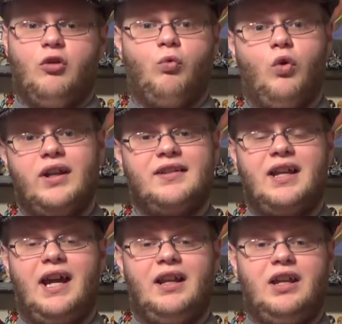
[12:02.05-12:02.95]
One is
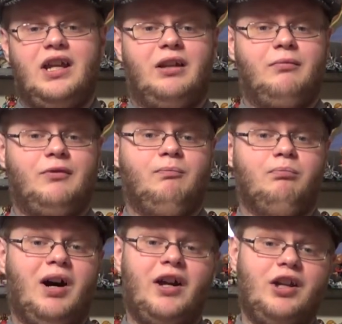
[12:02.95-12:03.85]
that
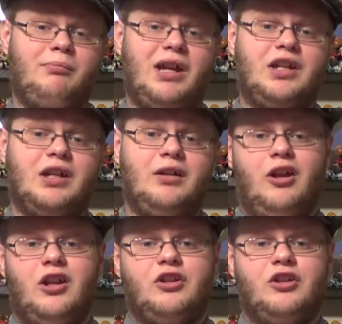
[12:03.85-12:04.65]
in Mario Maker,